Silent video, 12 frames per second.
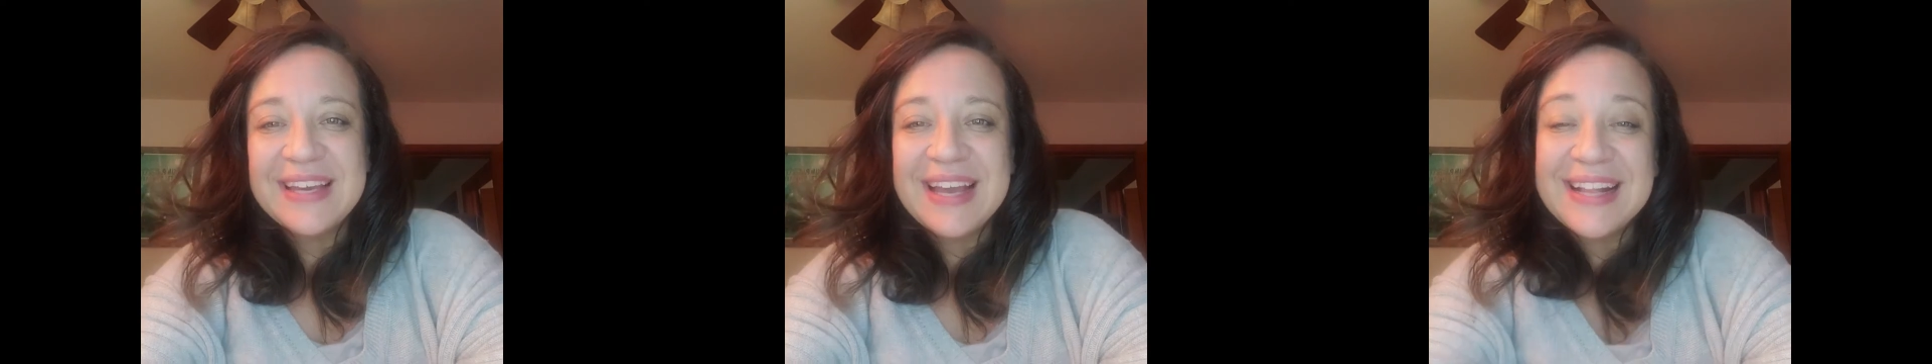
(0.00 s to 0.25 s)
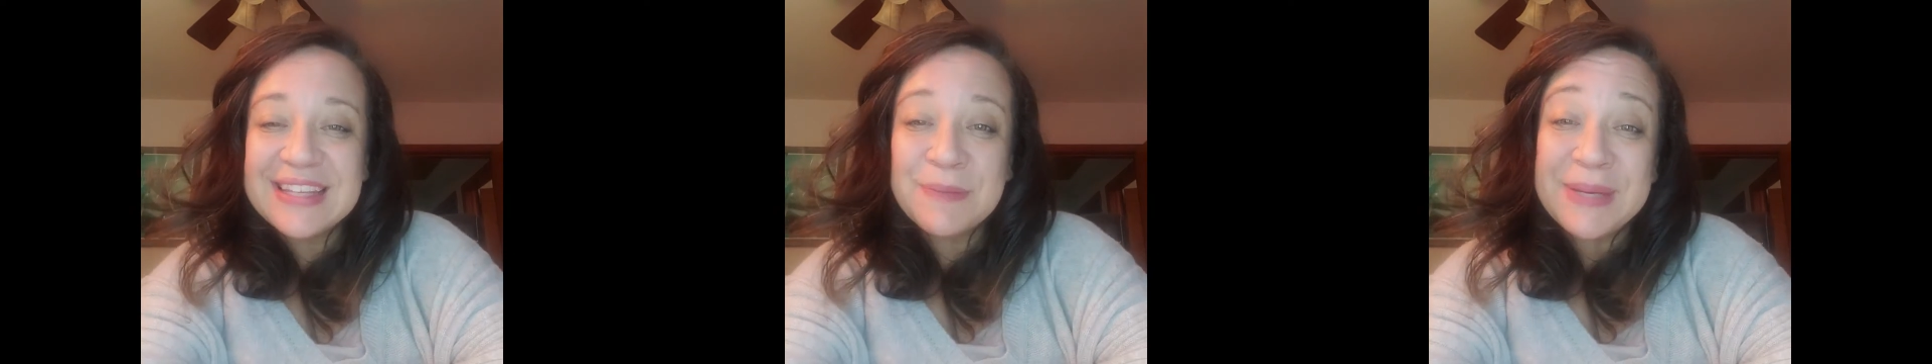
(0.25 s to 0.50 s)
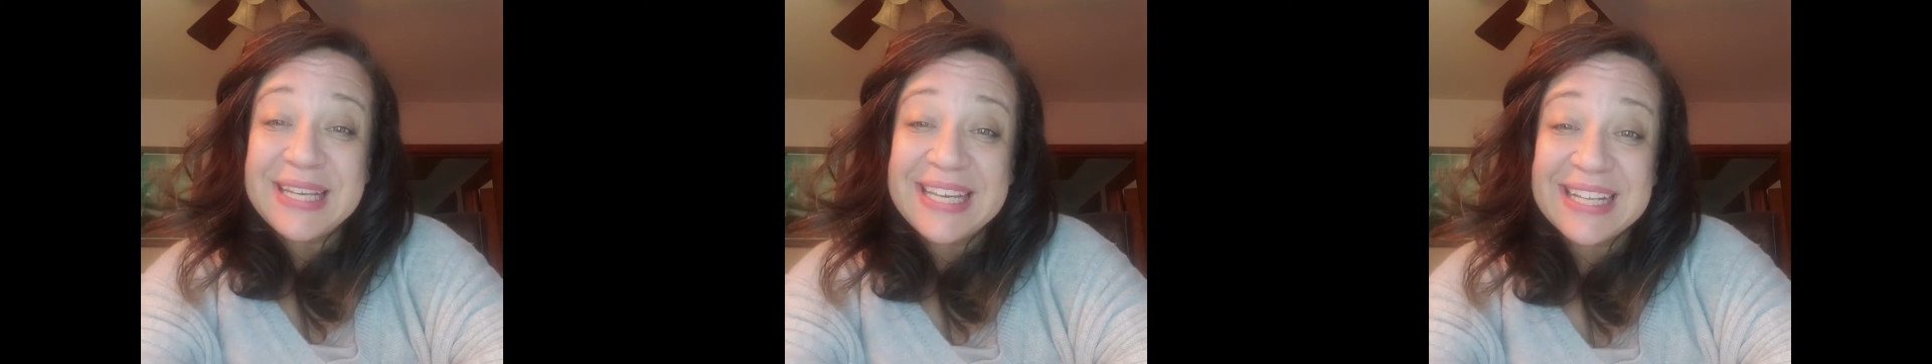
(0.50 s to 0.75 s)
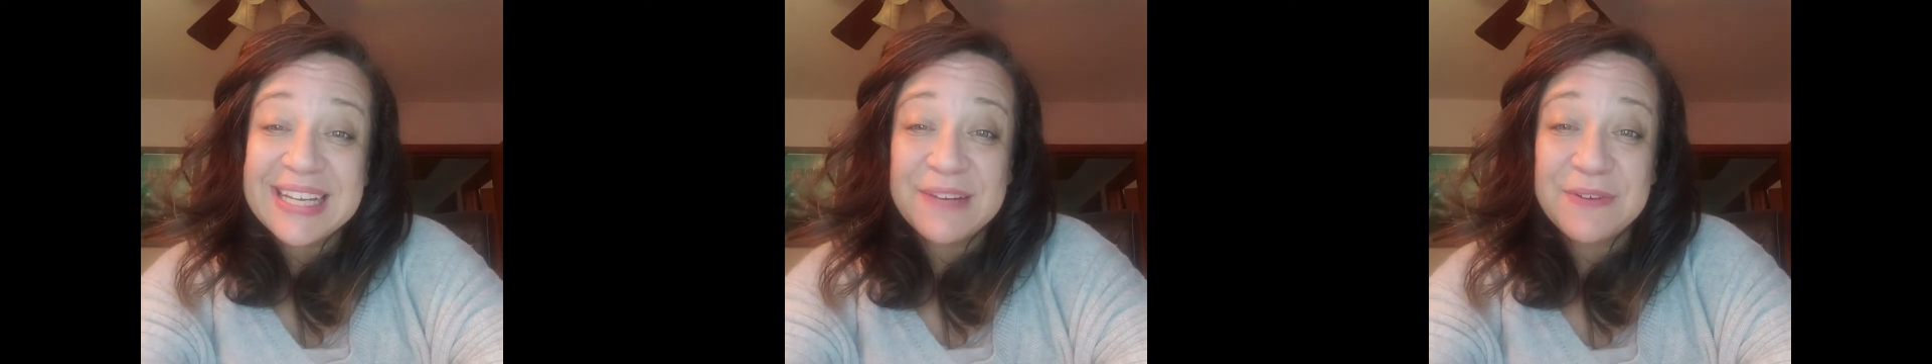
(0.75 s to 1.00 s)
And at the
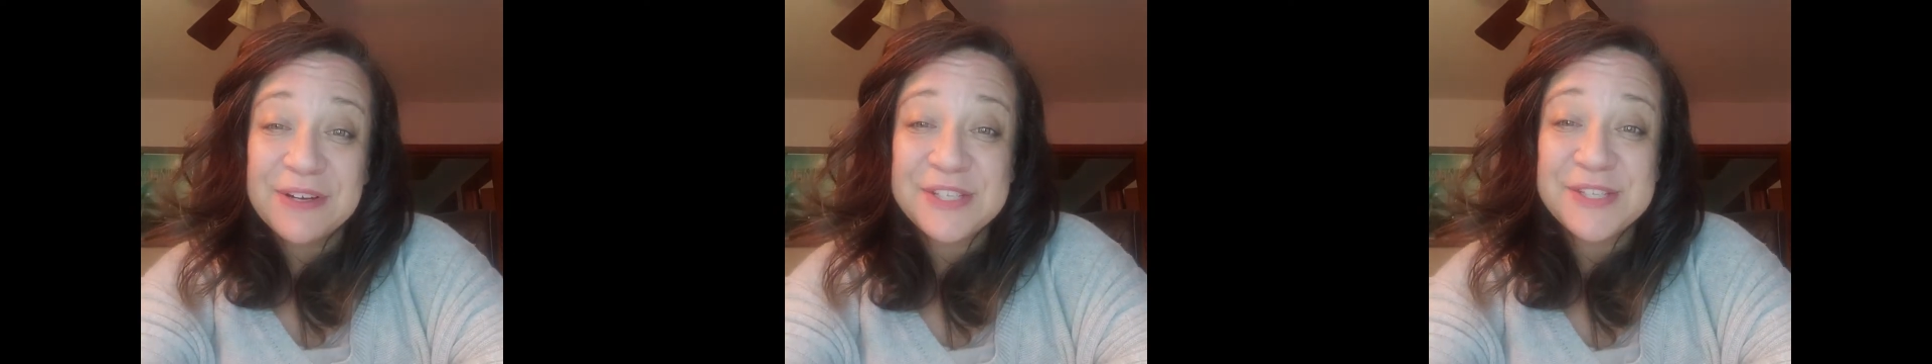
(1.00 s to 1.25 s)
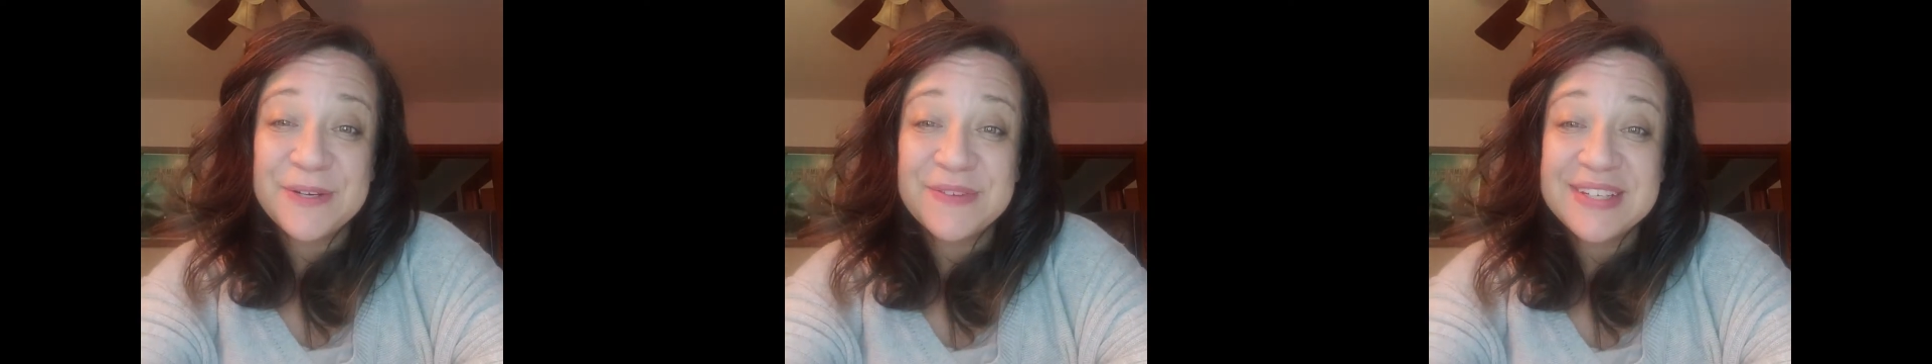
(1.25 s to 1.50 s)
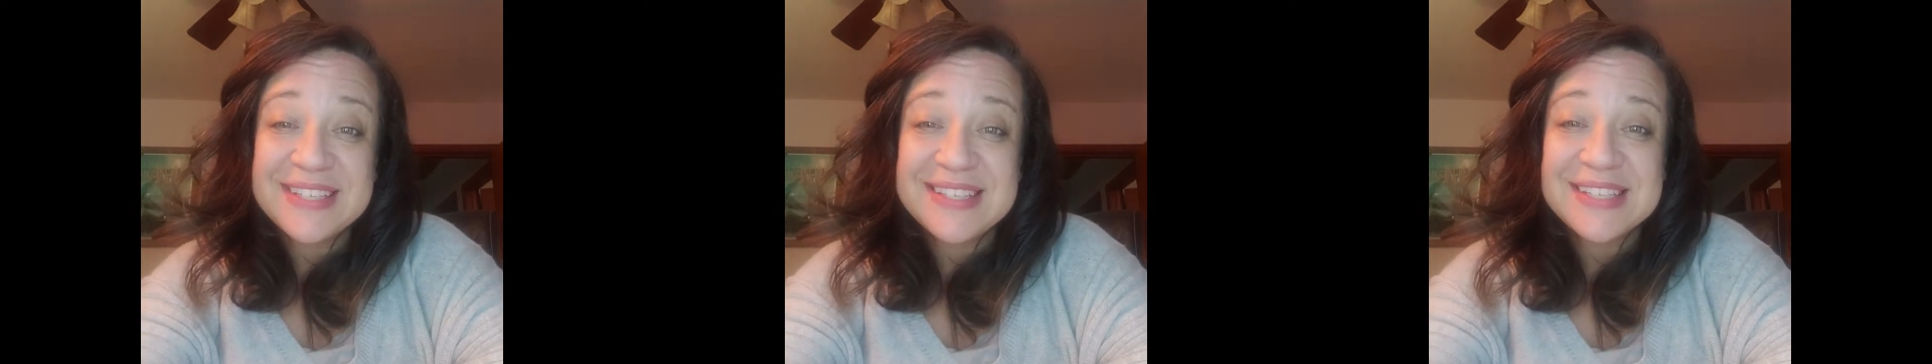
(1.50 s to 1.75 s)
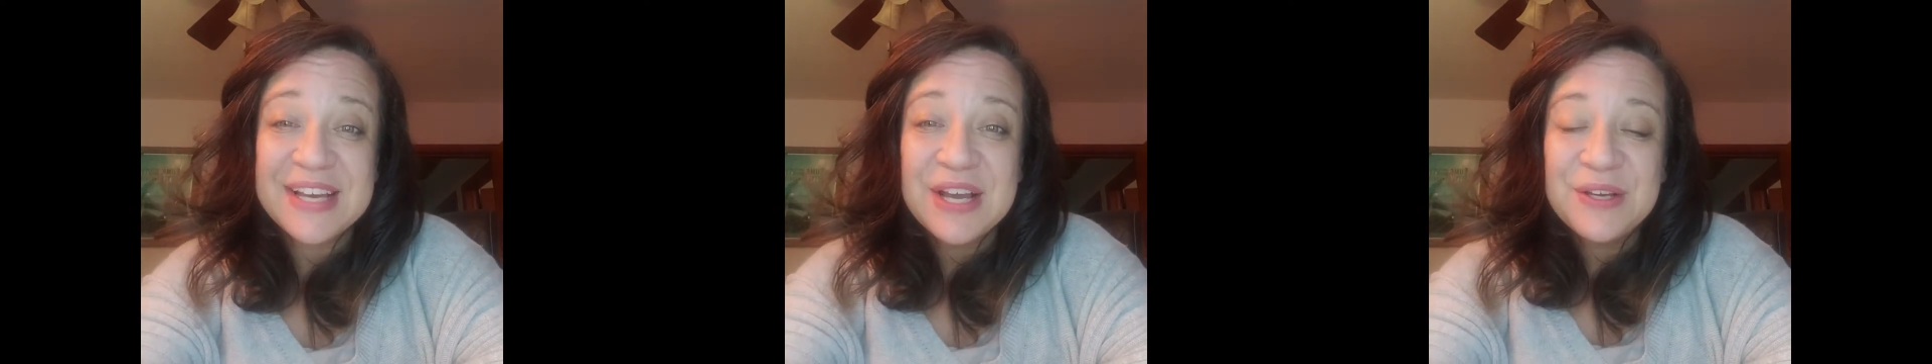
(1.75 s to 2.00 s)
beginning of our service,